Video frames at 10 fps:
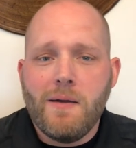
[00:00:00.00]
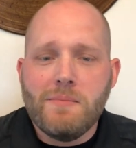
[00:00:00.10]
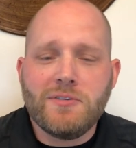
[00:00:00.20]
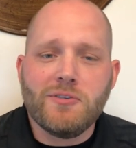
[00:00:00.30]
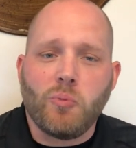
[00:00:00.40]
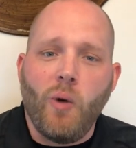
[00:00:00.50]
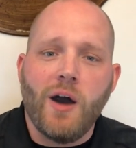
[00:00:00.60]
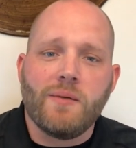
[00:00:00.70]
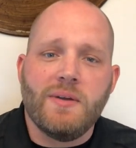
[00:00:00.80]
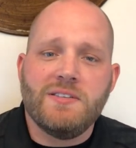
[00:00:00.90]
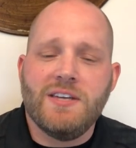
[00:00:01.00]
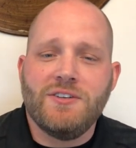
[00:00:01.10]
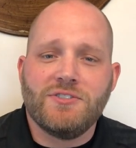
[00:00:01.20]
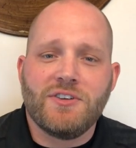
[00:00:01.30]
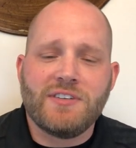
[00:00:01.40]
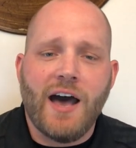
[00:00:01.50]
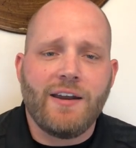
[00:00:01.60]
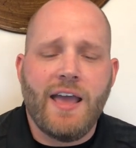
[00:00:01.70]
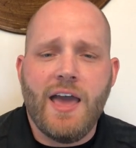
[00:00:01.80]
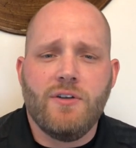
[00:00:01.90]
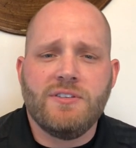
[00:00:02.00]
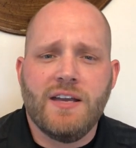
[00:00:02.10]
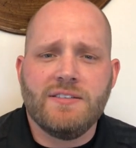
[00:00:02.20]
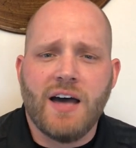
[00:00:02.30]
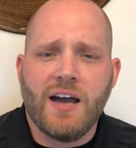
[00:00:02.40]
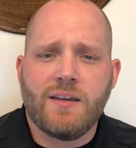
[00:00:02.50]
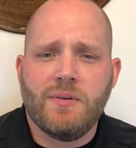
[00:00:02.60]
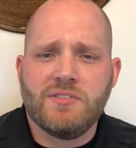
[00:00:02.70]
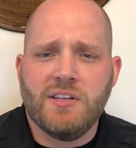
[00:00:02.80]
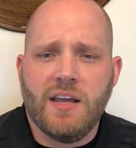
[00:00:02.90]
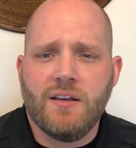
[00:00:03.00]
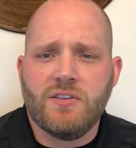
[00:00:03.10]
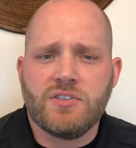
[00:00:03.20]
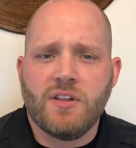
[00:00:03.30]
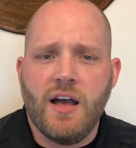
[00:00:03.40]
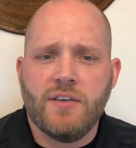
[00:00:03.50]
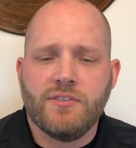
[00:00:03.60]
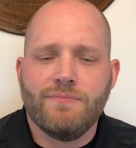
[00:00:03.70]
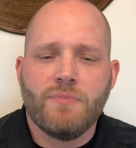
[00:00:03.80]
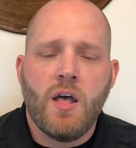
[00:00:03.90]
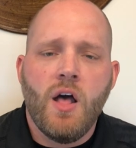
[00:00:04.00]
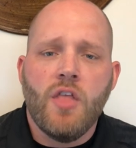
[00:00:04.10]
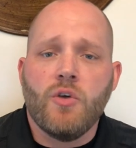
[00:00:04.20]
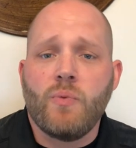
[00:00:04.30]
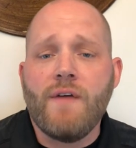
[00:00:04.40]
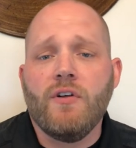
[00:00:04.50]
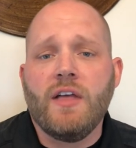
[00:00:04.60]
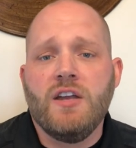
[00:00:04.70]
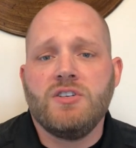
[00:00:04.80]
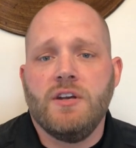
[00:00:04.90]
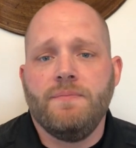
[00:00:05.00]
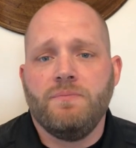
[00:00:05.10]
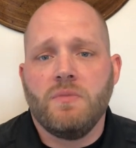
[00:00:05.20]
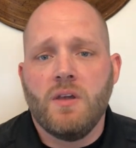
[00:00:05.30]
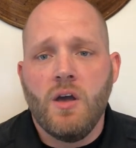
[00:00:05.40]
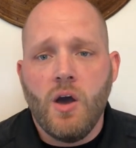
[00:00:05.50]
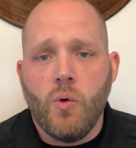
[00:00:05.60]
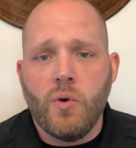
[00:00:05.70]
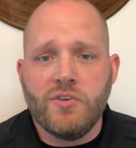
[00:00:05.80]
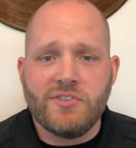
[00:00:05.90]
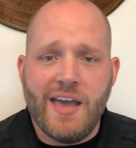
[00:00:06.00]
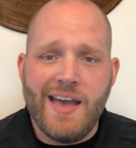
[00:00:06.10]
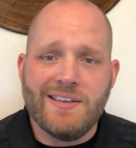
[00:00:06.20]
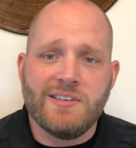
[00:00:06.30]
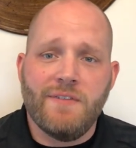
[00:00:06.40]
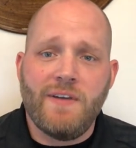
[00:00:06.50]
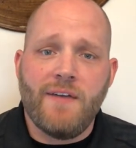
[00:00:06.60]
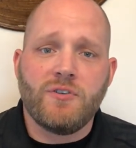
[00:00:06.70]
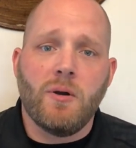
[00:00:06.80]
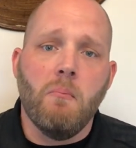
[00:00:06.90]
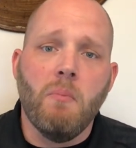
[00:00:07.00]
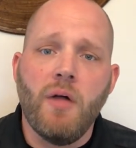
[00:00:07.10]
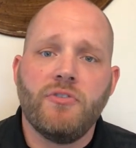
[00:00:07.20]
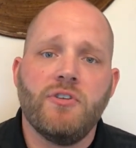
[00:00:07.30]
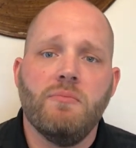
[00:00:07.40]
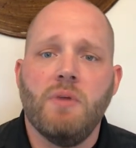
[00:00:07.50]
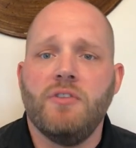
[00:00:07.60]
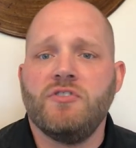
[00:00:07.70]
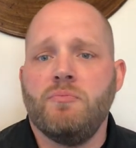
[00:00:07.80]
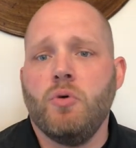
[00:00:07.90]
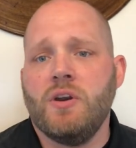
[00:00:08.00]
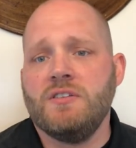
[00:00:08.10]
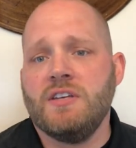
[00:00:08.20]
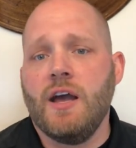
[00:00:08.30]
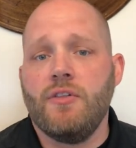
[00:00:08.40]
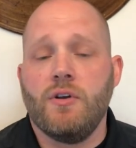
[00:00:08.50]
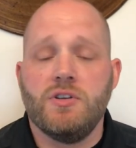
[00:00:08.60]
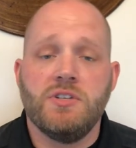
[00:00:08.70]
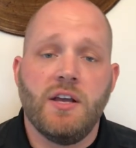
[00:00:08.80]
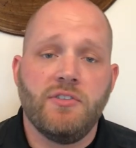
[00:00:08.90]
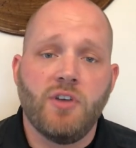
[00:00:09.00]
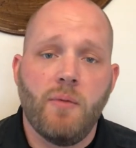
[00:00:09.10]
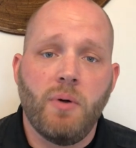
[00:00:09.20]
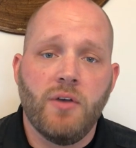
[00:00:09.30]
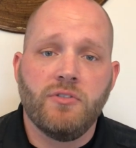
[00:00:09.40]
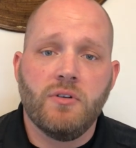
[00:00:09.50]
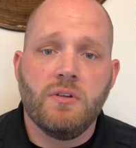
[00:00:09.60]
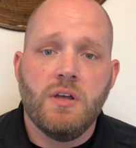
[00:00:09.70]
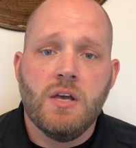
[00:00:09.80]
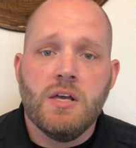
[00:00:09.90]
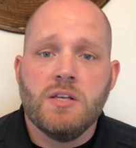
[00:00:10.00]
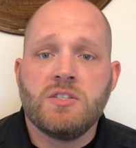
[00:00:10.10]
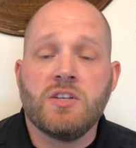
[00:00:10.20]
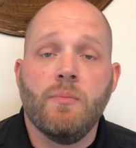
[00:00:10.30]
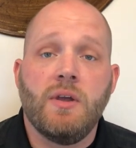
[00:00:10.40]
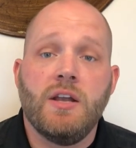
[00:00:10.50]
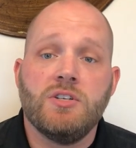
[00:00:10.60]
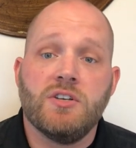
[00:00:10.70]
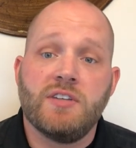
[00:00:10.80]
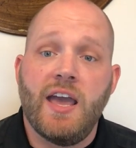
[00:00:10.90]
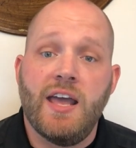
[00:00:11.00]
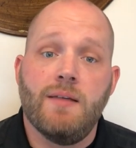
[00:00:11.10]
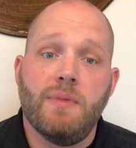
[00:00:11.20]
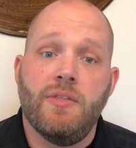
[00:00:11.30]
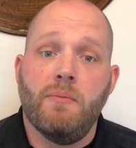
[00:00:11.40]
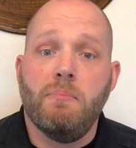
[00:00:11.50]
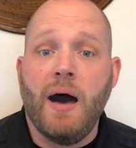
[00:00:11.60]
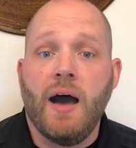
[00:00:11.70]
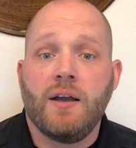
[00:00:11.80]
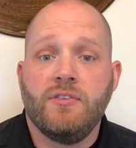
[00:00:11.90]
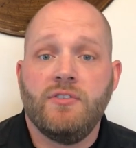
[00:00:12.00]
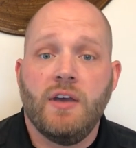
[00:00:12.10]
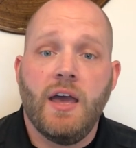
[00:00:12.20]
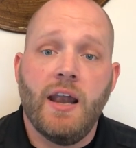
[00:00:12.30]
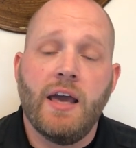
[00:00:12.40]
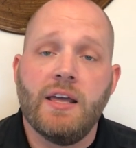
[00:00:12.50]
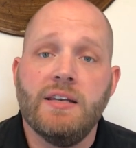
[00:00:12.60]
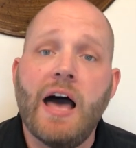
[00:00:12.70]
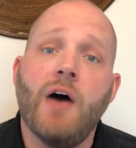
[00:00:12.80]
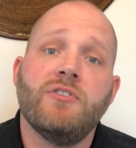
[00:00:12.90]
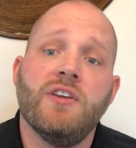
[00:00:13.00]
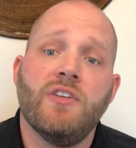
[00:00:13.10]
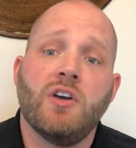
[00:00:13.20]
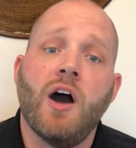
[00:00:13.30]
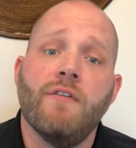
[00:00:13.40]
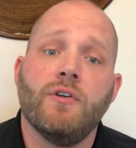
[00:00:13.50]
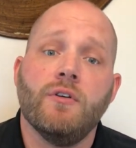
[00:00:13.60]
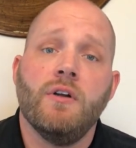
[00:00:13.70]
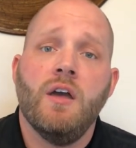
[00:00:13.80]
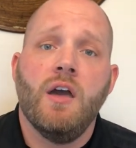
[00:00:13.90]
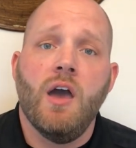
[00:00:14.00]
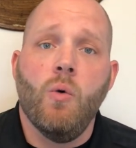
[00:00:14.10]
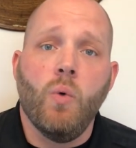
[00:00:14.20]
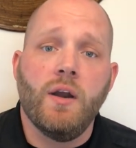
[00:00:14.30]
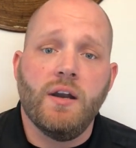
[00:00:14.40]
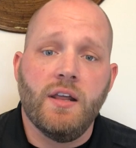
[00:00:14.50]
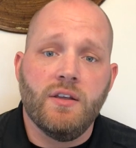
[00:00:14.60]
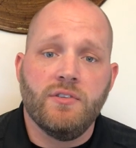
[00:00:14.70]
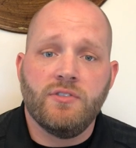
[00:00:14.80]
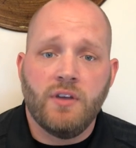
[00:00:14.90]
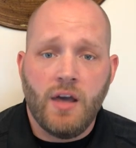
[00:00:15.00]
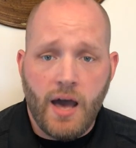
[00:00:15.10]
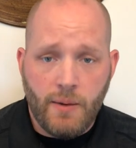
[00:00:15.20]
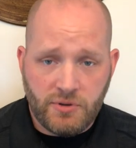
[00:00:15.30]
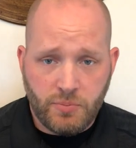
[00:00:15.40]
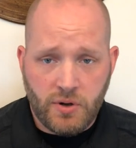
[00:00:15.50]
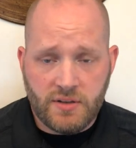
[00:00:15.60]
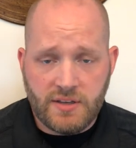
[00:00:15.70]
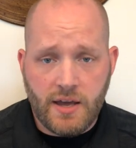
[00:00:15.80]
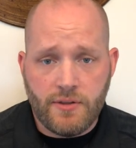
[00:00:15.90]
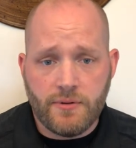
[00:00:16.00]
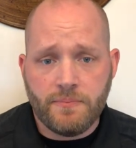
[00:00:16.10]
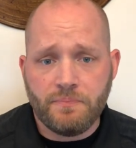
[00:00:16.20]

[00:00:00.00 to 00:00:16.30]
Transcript: Mrs. Waterman teaches us how to annotate documents in English class." The revelation was as if after months and months of putting together a jigsaw puzzle, someone had just handed me the box, and I could now see the cover and what it is I was putting together.